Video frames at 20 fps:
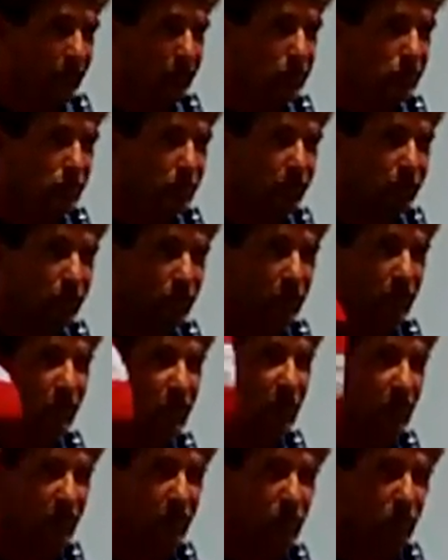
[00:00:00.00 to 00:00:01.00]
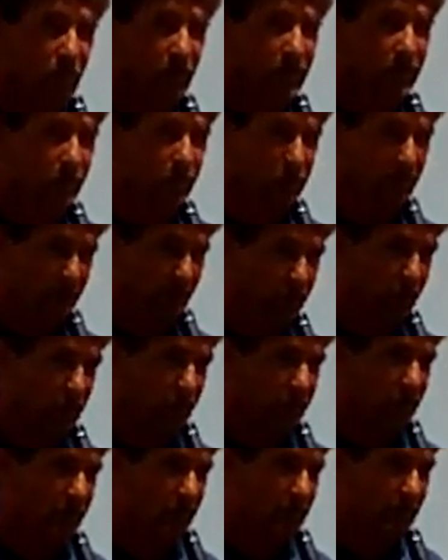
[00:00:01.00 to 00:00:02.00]
industry full of hardworking
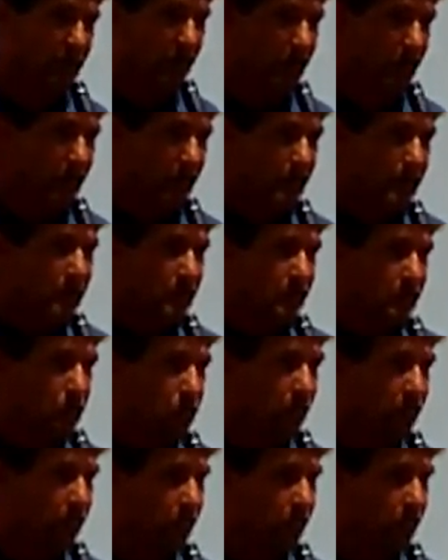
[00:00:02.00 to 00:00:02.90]
people that